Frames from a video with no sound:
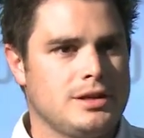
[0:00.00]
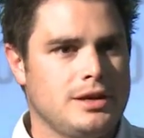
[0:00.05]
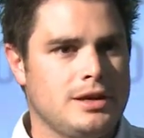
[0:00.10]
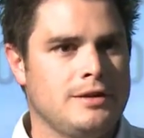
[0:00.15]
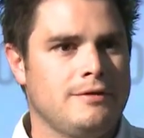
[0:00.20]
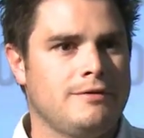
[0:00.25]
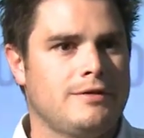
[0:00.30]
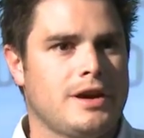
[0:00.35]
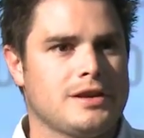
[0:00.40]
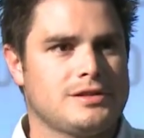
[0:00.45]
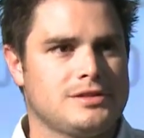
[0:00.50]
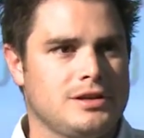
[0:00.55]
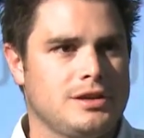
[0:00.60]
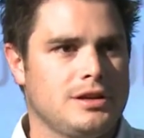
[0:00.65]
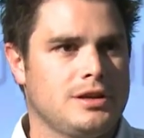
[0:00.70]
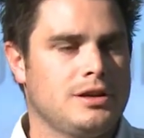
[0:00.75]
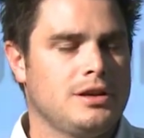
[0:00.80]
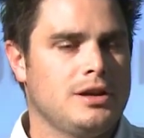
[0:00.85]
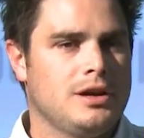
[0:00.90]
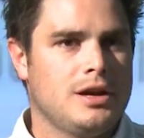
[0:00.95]

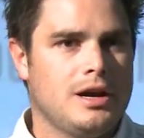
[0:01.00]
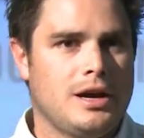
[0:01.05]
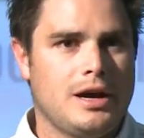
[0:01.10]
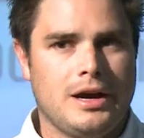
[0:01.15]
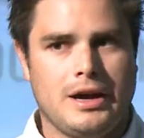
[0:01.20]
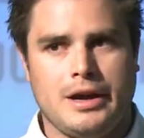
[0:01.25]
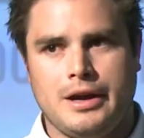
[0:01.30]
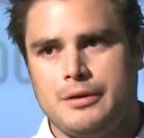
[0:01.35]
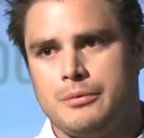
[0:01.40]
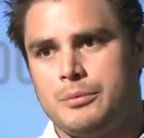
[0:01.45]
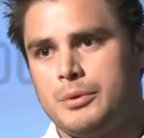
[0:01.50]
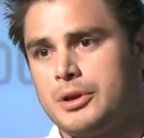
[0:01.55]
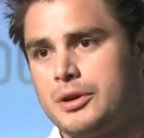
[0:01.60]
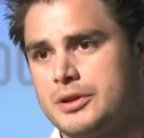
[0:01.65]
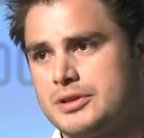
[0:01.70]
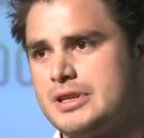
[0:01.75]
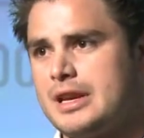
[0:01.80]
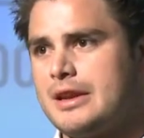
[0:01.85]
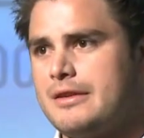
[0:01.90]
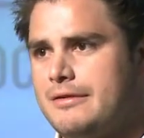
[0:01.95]
investing, real
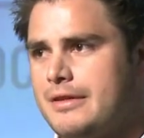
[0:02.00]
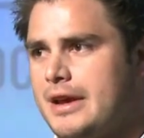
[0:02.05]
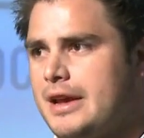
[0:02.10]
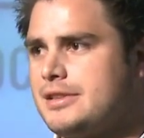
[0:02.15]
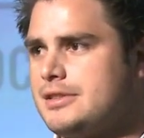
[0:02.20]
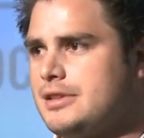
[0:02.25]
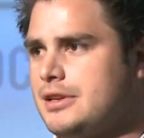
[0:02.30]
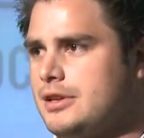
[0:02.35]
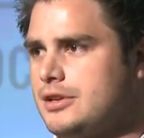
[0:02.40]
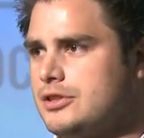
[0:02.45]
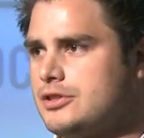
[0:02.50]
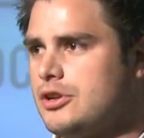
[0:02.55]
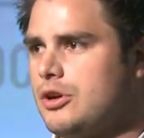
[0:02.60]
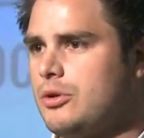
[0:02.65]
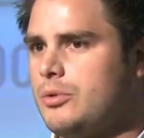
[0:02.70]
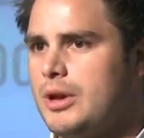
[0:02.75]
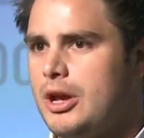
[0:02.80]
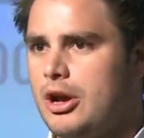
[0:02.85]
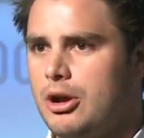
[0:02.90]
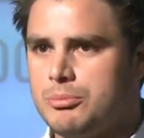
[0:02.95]
estate investing. So
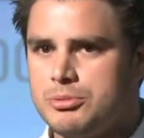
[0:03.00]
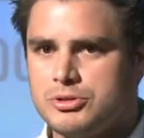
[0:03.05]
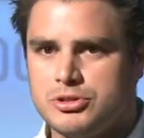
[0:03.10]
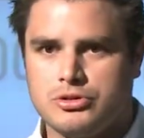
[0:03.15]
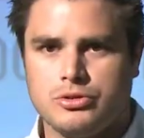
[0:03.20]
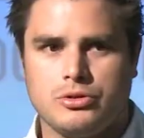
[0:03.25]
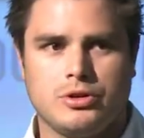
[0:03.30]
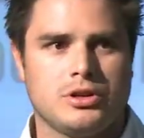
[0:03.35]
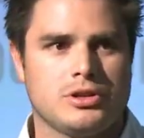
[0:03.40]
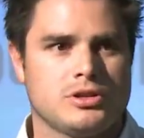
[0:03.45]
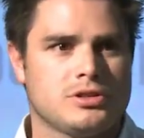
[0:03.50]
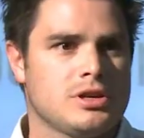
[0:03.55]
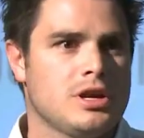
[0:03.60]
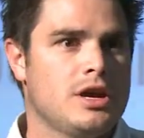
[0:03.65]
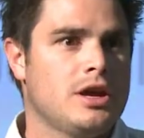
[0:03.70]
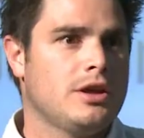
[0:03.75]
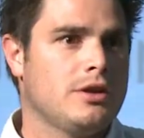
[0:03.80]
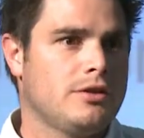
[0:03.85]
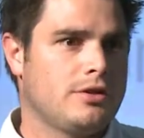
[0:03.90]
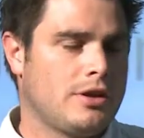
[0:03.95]
we help students
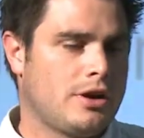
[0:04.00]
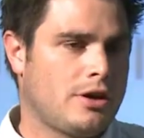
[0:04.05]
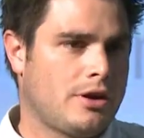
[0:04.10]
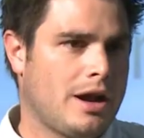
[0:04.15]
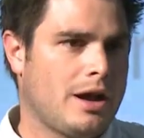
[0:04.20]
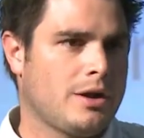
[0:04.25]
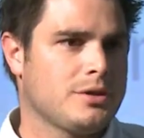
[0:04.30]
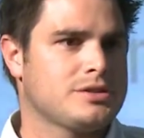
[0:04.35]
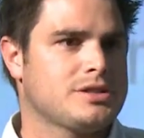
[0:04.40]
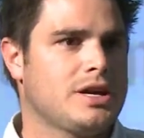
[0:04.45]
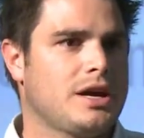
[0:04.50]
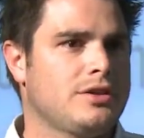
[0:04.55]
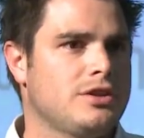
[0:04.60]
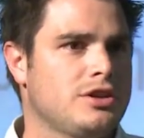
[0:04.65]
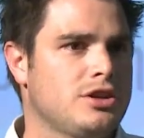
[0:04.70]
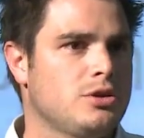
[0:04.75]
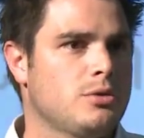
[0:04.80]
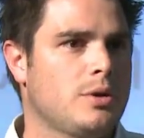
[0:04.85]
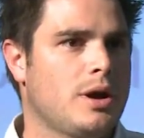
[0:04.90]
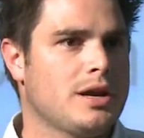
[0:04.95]
that are outside the
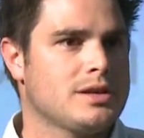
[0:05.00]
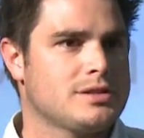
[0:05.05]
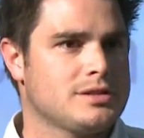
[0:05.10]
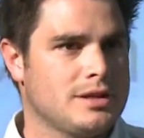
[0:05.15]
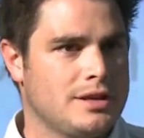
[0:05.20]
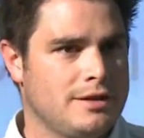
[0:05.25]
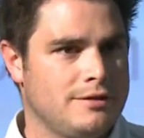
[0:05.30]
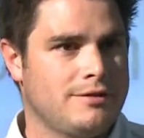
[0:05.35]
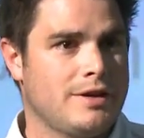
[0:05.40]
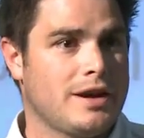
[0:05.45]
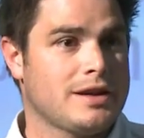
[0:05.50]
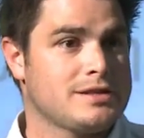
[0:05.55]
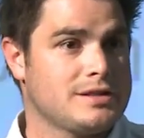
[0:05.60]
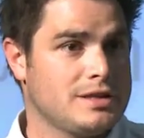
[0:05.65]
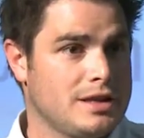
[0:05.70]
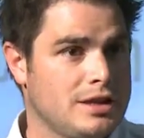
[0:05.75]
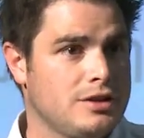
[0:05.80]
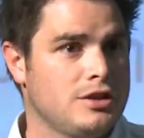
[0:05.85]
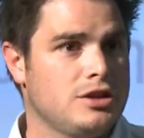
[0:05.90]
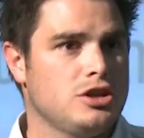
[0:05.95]
U.S.
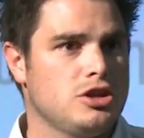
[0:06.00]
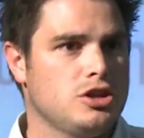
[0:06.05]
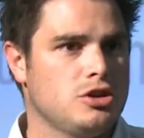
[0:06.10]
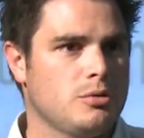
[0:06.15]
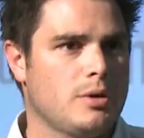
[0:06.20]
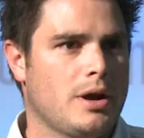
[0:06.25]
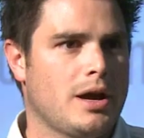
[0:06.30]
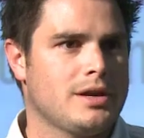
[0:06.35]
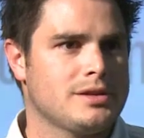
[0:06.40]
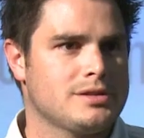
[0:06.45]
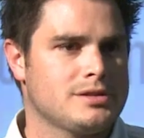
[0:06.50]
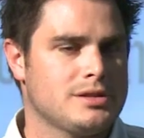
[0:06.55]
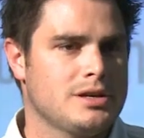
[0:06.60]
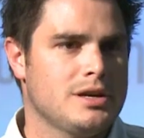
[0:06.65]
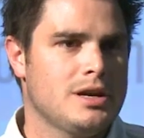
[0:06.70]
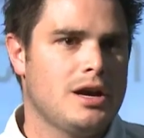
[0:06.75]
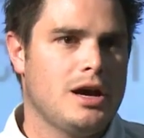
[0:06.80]
invest in the U.S.